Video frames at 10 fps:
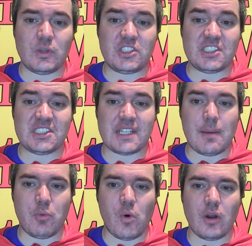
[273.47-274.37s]
which is
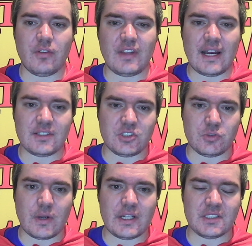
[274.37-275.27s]
step 1 of the
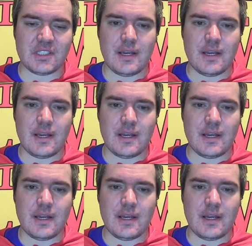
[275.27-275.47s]
actus reus.